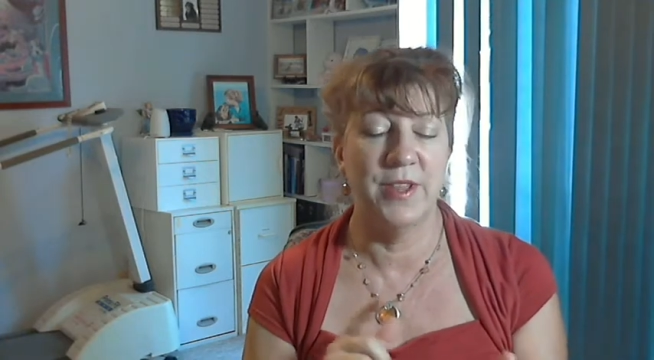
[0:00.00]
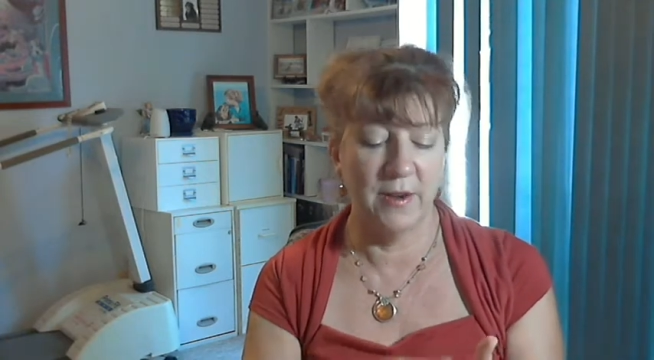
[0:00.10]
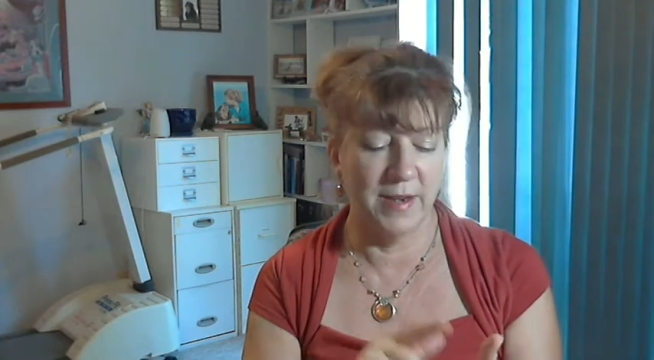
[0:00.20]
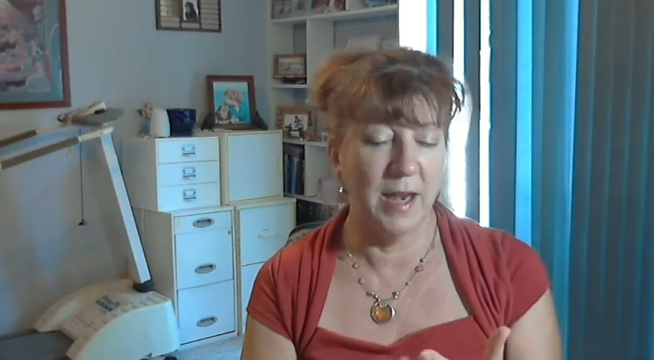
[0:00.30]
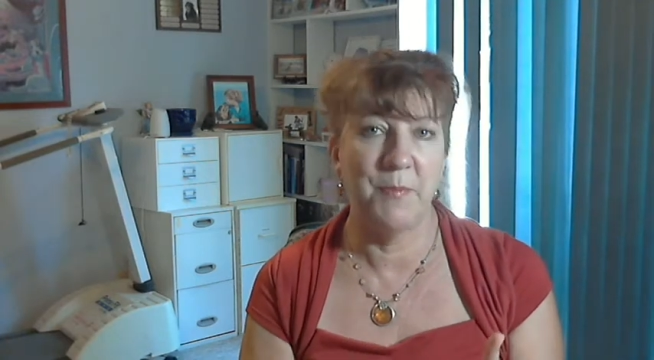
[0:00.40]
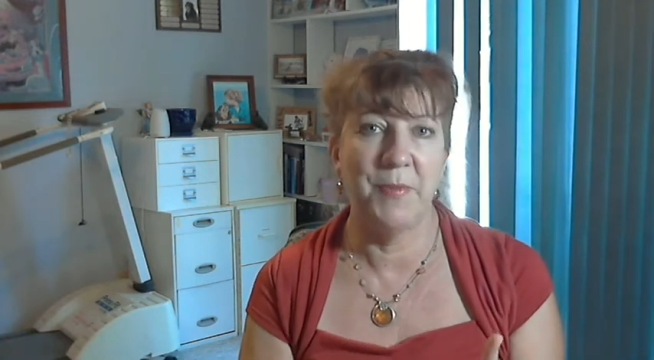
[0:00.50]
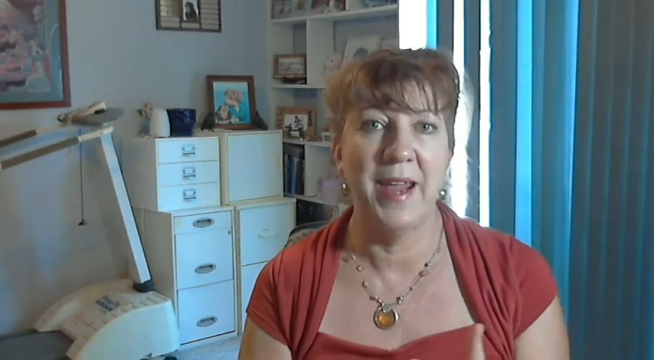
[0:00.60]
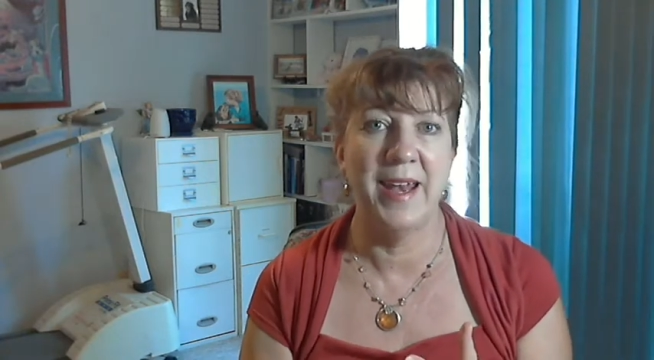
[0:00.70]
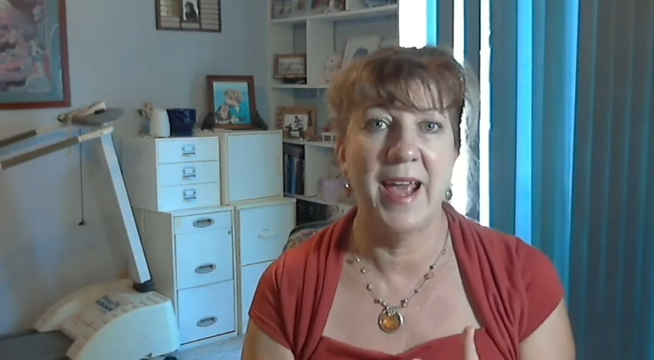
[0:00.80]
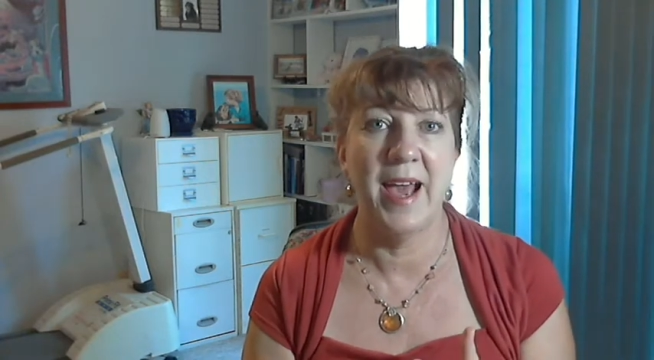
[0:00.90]
They are not a
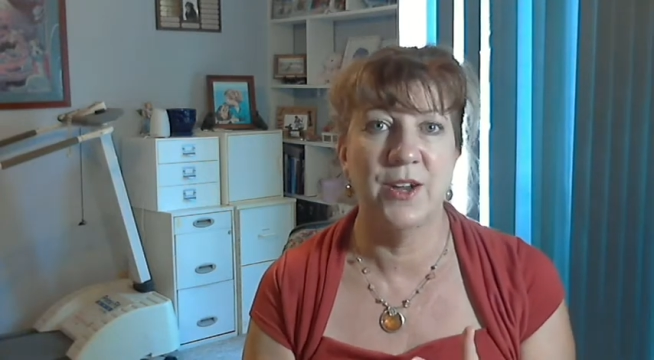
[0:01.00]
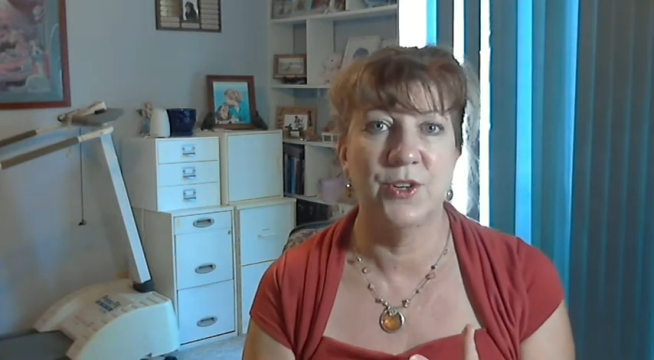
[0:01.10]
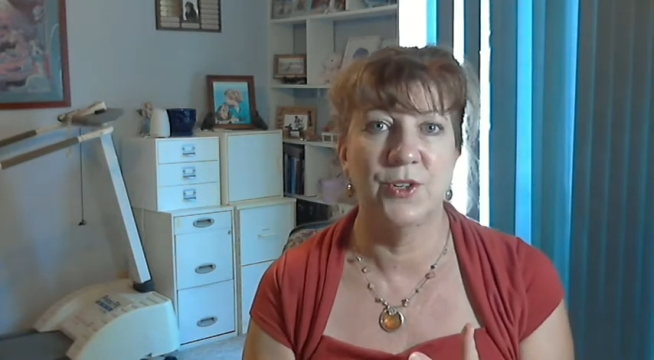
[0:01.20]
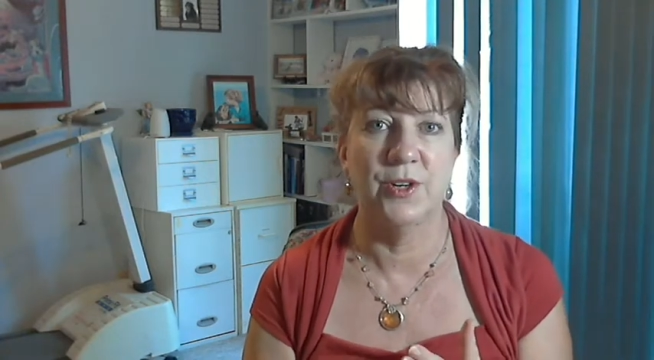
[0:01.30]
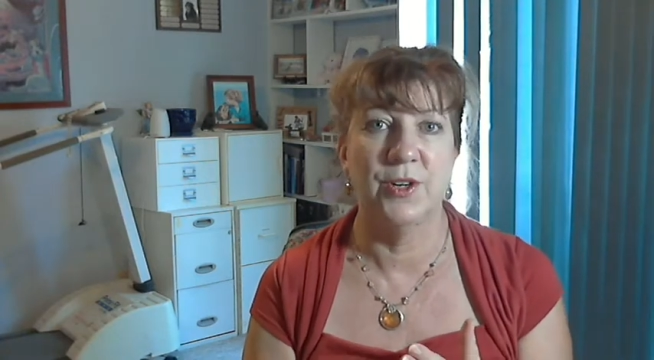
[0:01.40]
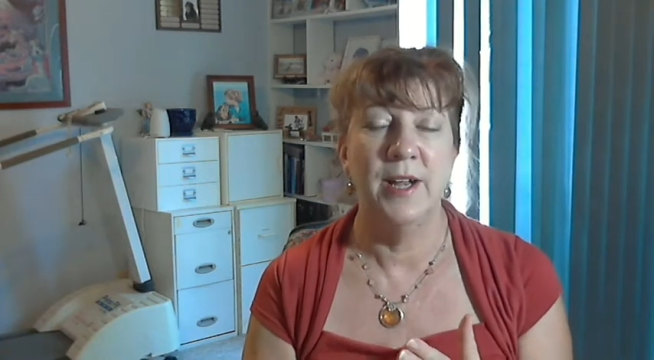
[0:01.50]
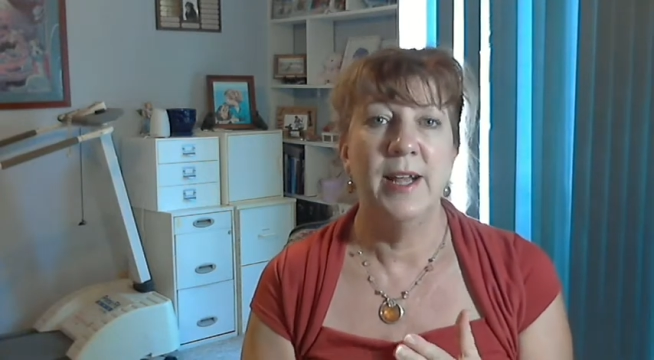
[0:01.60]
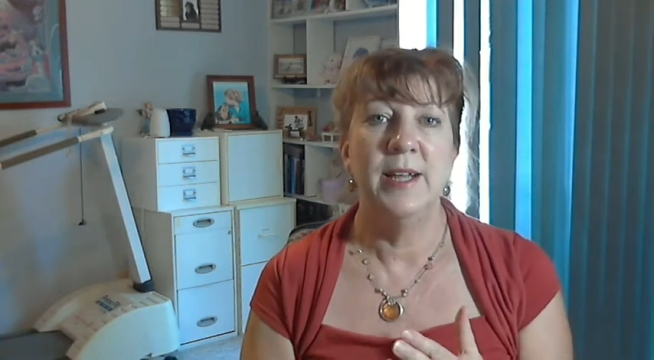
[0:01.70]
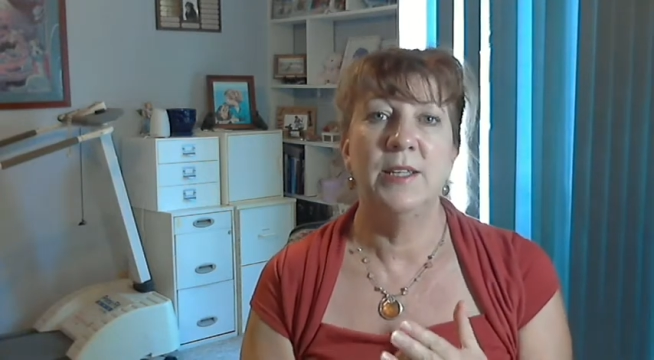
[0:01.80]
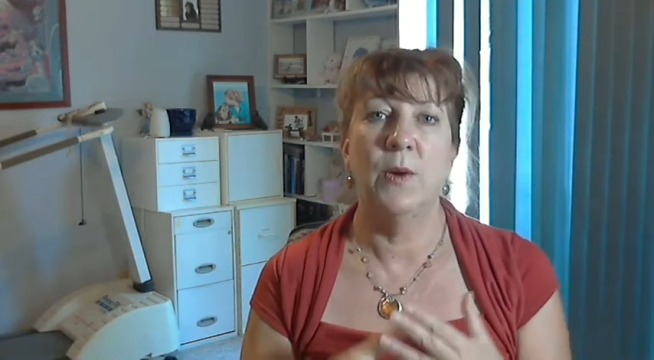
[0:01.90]
paid actor.
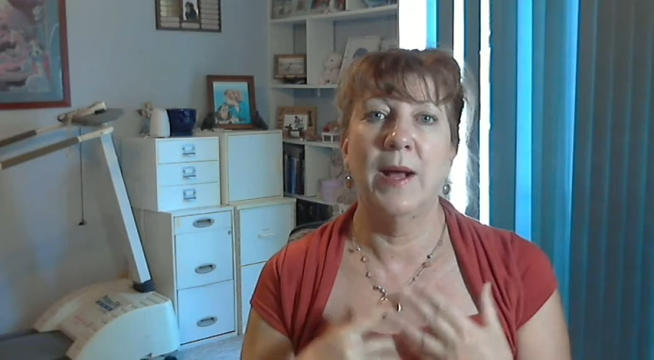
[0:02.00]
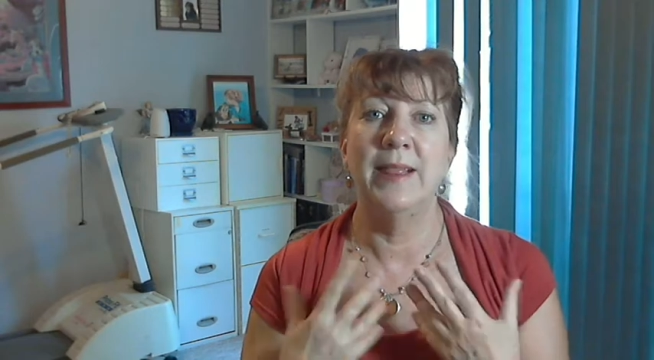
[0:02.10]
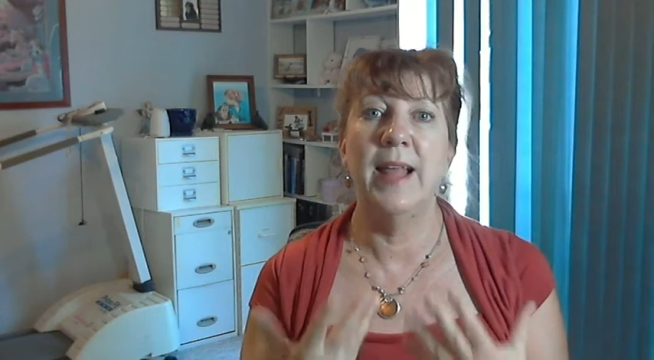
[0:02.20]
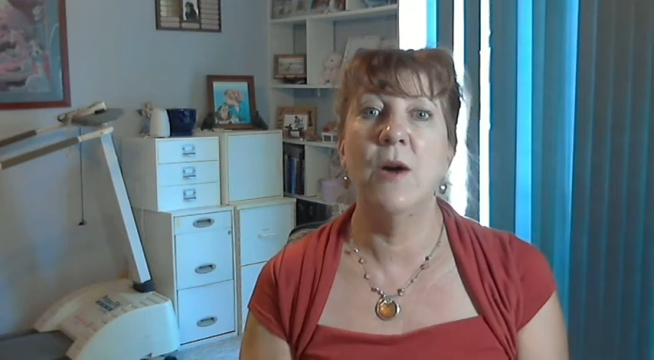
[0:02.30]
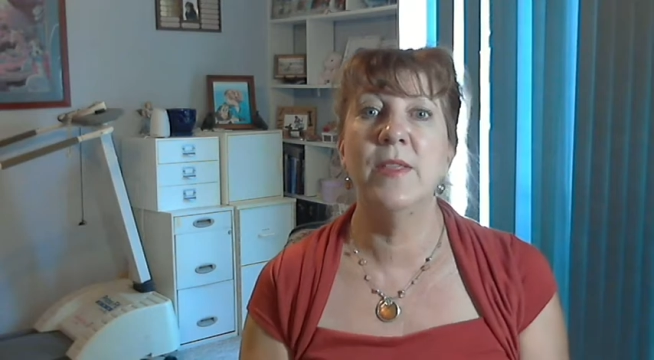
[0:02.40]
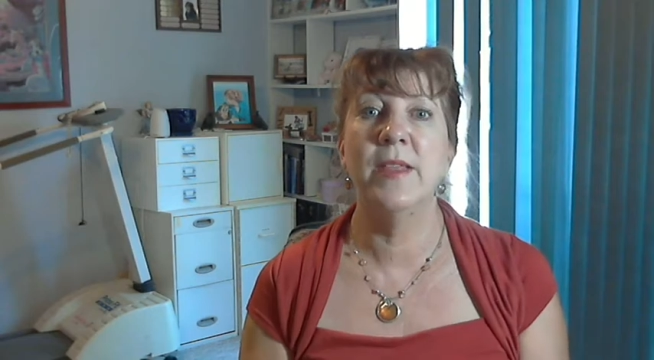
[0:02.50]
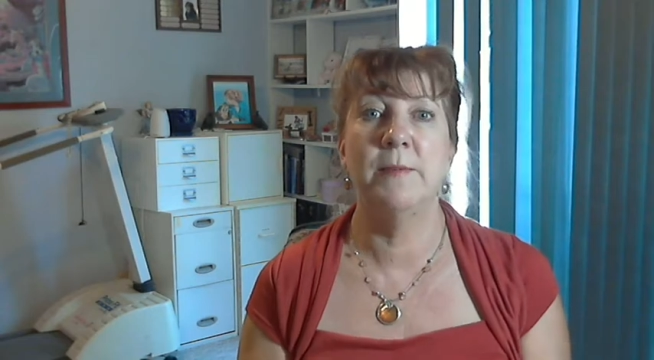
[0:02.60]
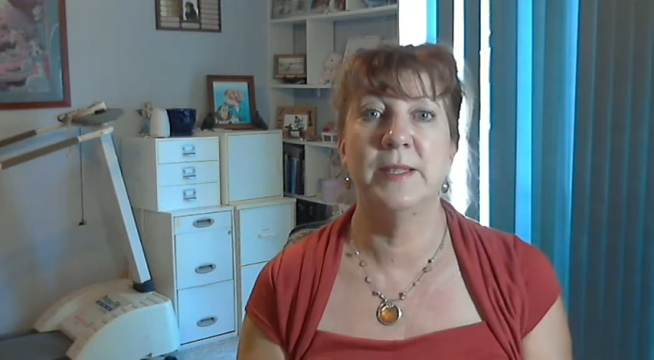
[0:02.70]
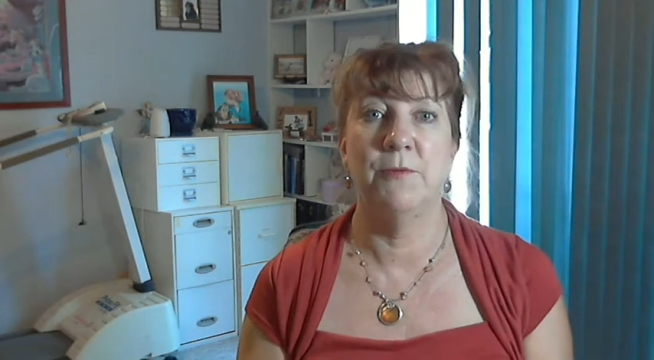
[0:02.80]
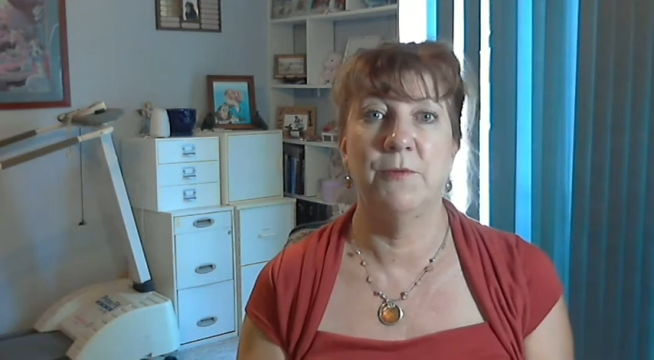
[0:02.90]
So allow
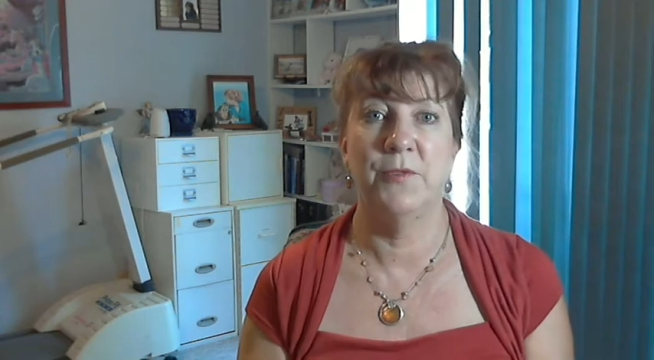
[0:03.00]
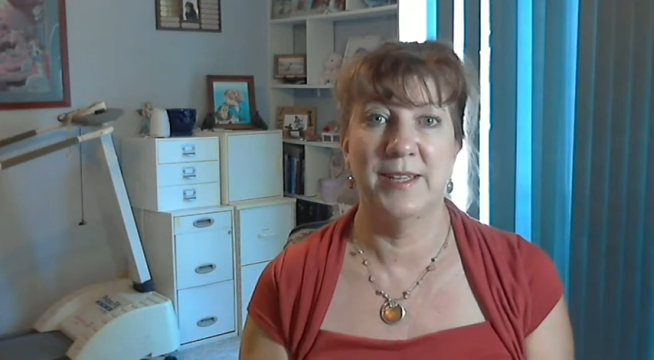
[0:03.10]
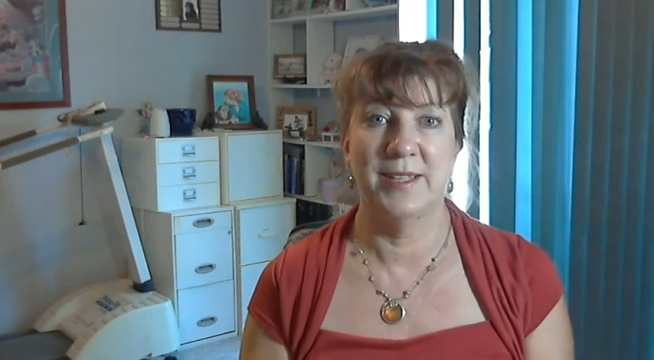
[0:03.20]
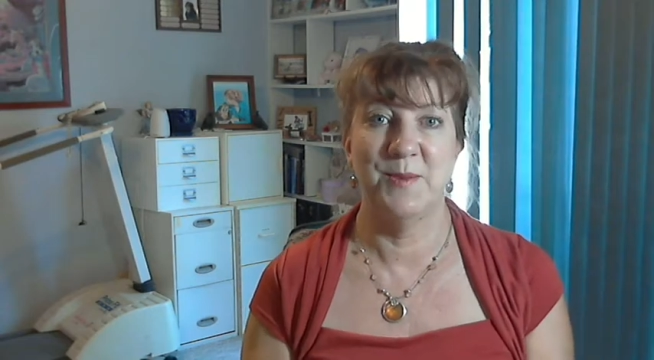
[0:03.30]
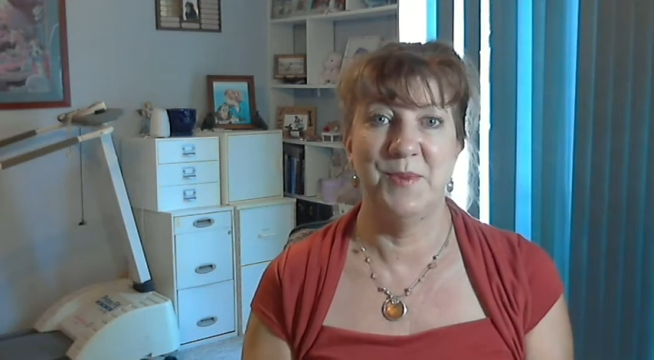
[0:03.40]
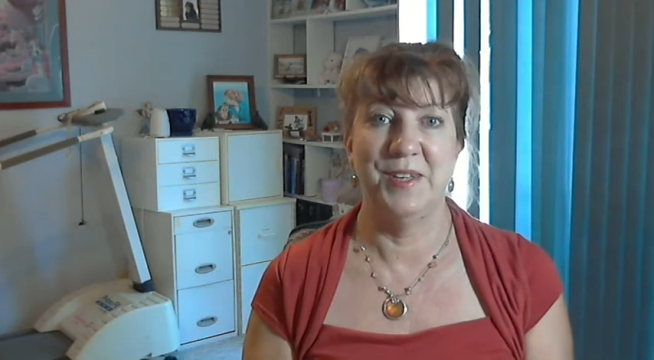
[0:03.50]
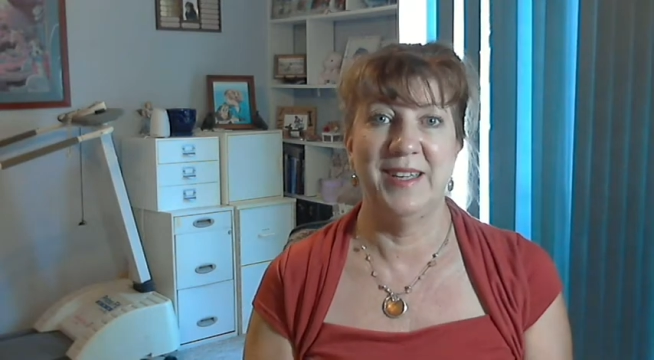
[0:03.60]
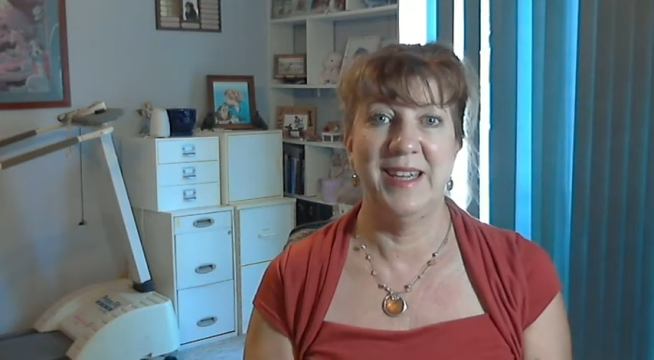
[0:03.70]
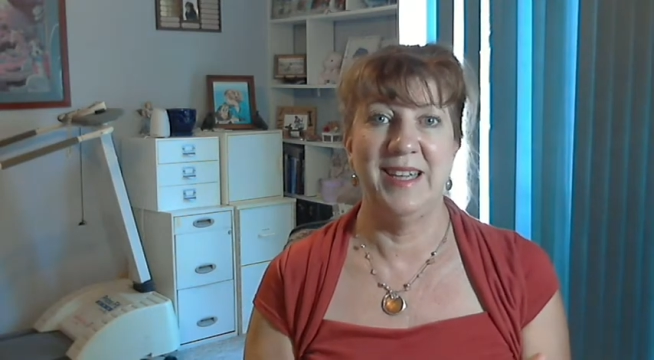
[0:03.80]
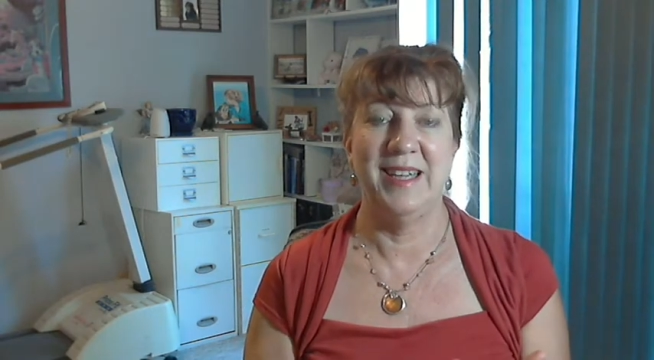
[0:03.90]
them some
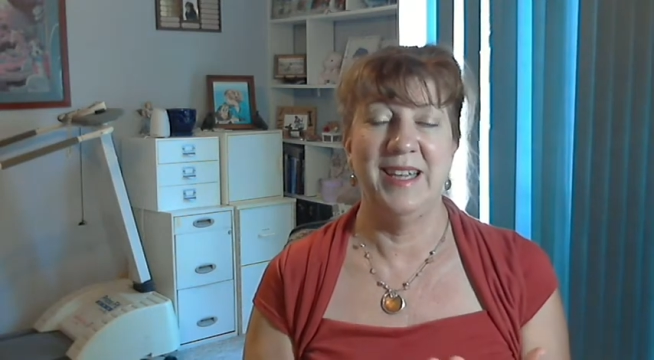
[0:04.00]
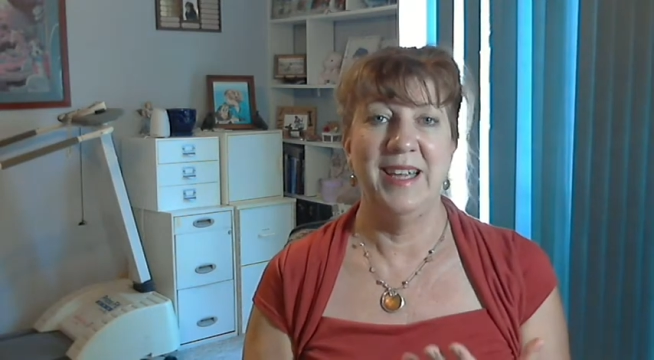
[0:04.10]
flexibility.